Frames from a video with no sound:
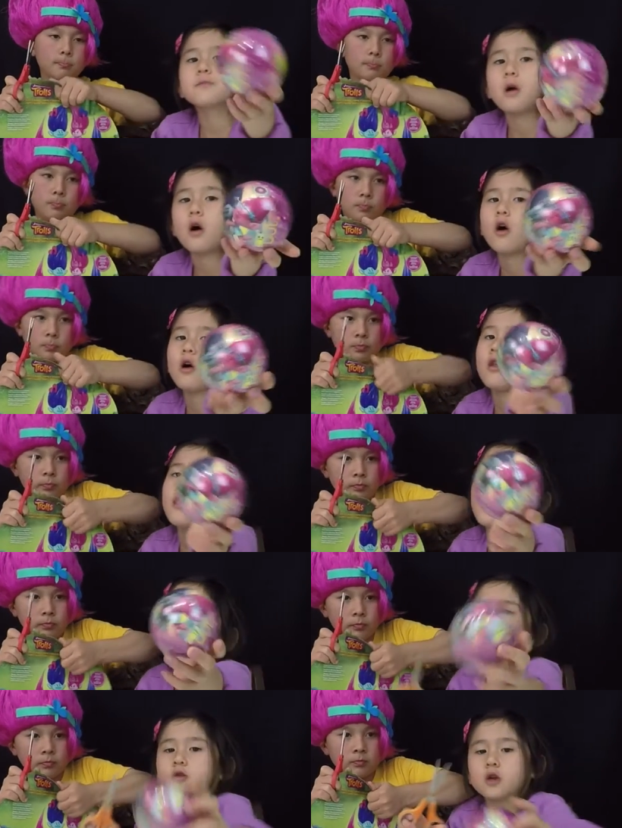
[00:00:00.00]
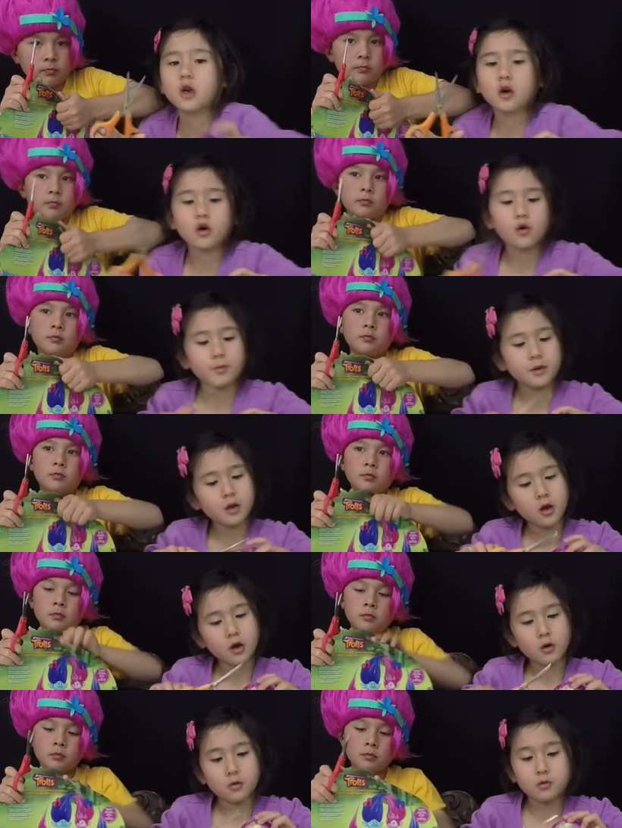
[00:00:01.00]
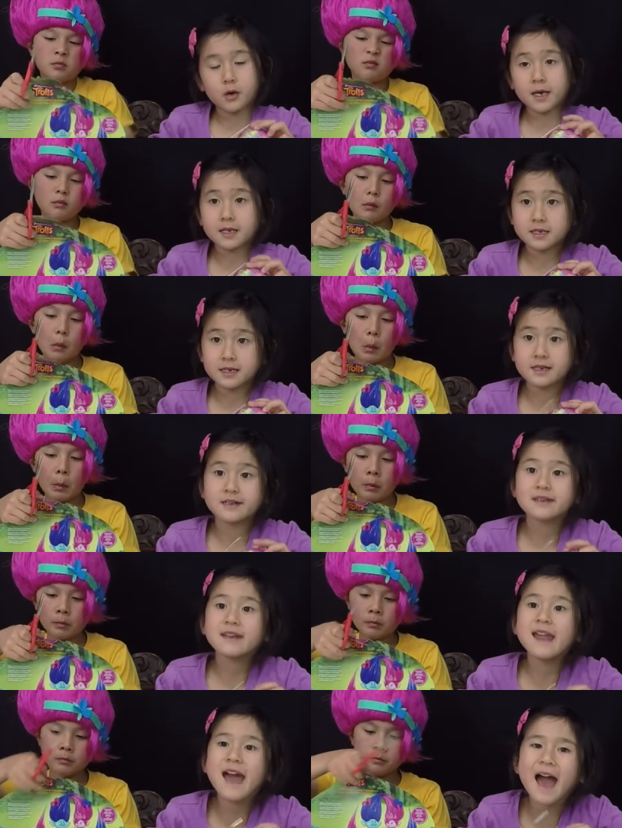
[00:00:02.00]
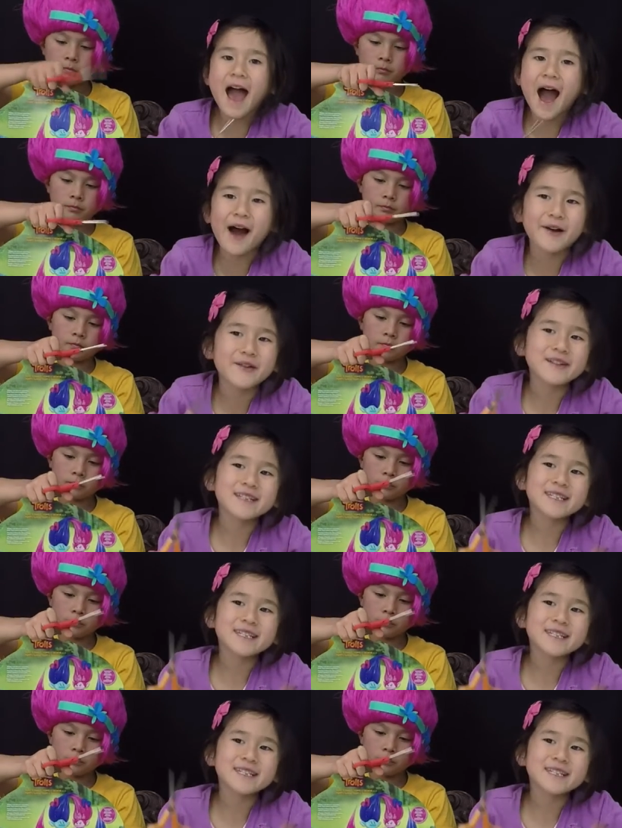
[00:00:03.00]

Speaker 1: ball that we're gonna open right now.